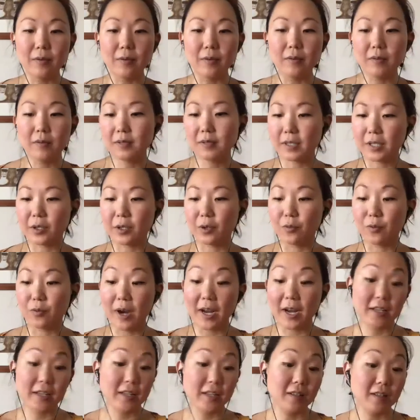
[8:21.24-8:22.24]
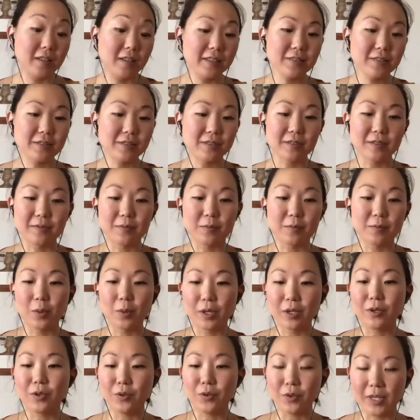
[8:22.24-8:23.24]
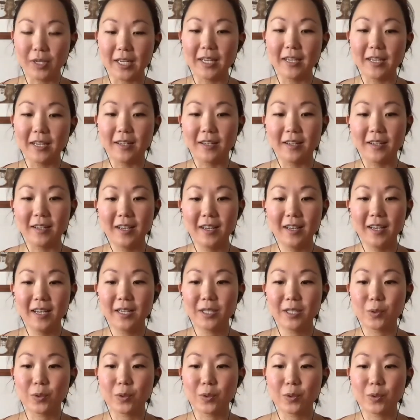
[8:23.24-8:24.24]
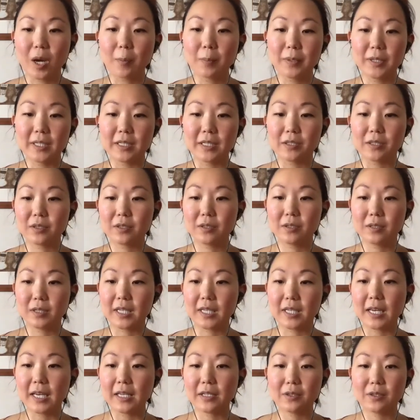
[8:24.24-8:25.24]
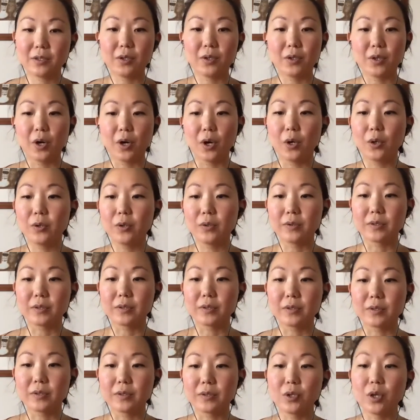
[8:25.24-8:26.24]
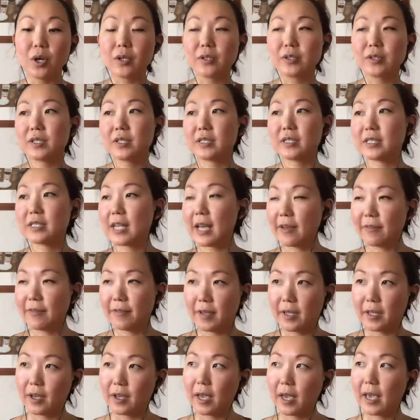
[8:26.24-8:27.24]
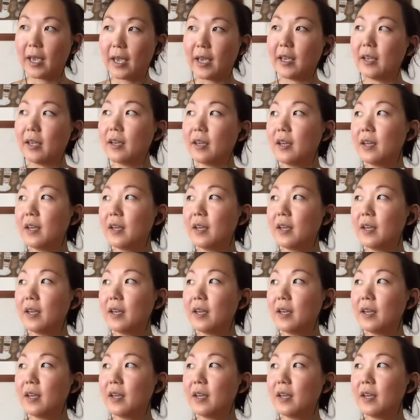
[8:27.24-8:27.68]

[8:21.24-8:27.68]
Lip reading: you know, writing a list of what you need to accomplish to get to your goals, not just having a